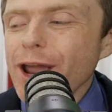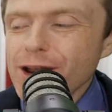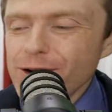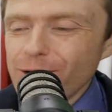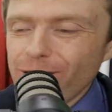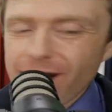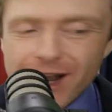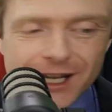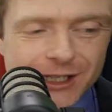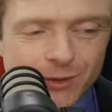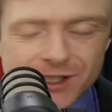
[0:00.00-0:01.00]
her
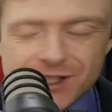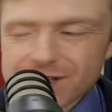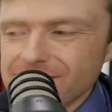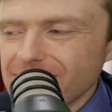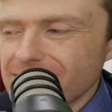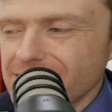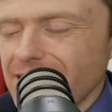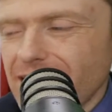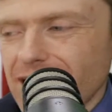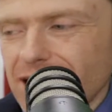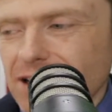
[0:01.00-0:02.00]
eyes when she says
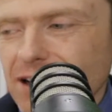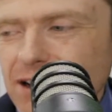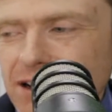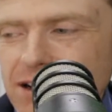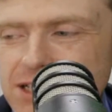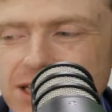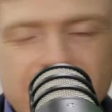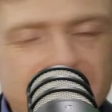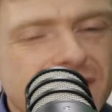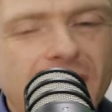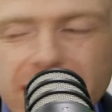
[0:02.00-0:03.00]
that. She does
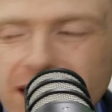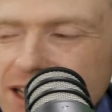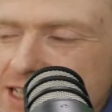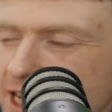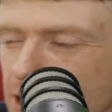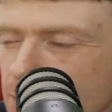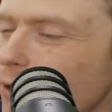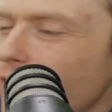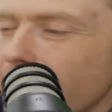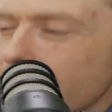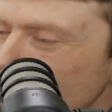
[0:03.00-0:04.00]
not condemn
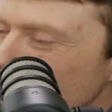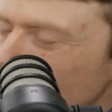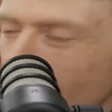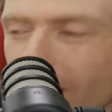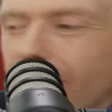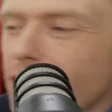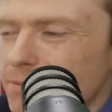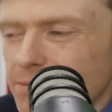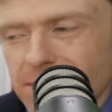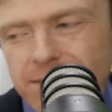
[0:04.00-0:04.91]
black looter mob.